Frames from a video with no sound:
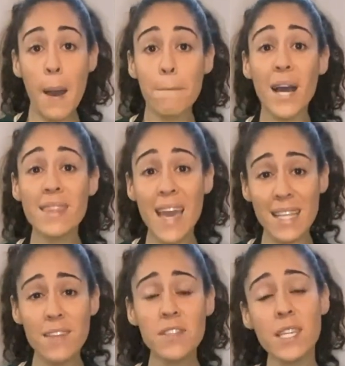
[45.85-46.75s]
By the
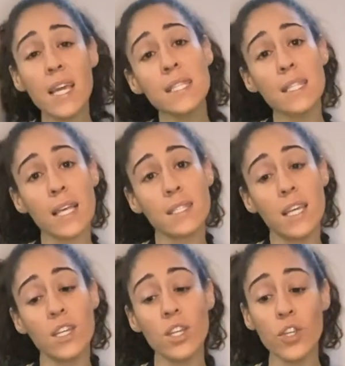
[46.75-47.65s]
end of today's
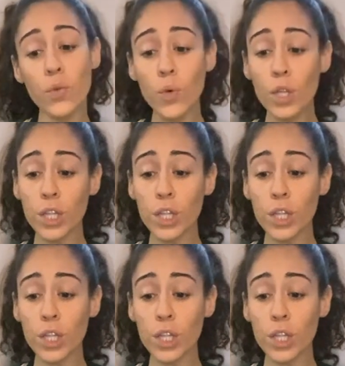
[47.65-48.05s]
lesson, you will